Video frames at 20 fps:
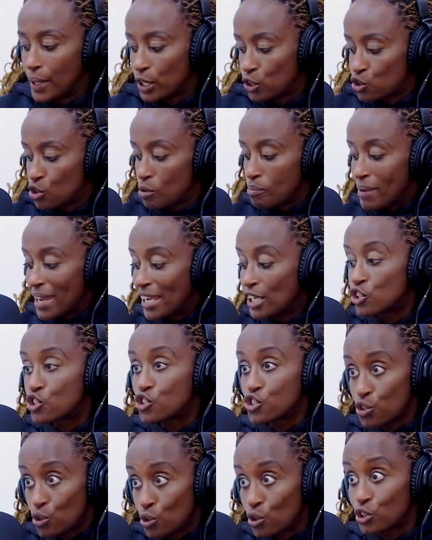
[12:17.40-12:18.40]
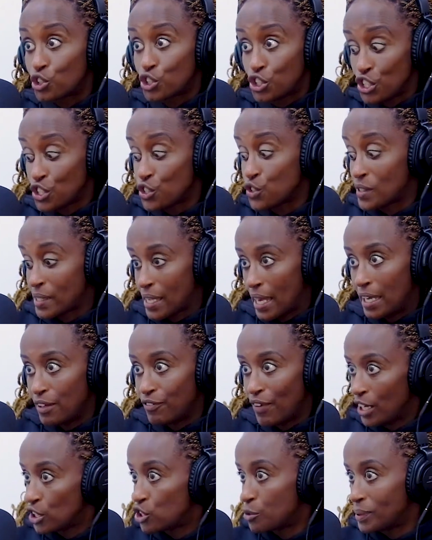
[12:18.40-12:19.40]
But to make sure she's
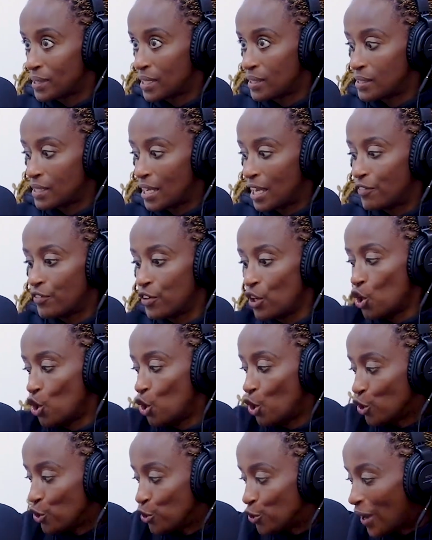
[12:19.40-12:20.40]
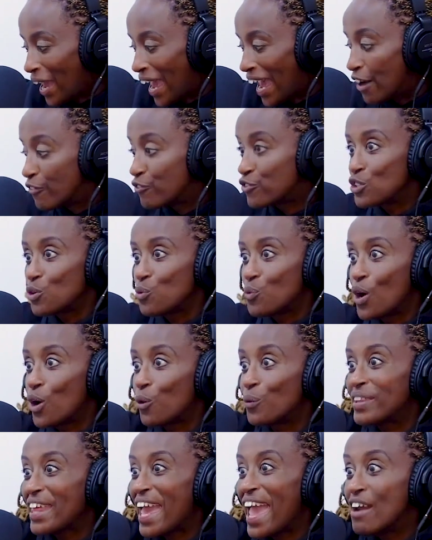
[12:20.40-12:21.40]
safe, 100% safe, you have to
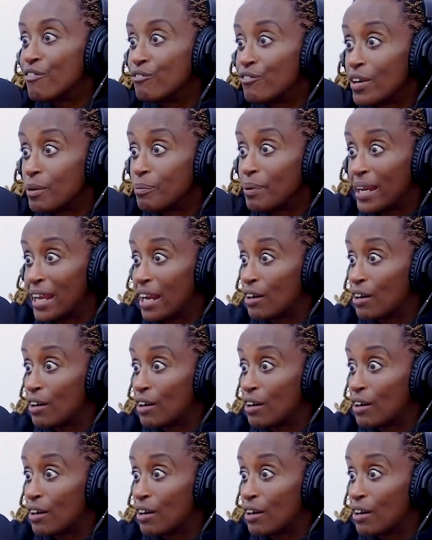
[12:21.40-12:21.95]
work with everybody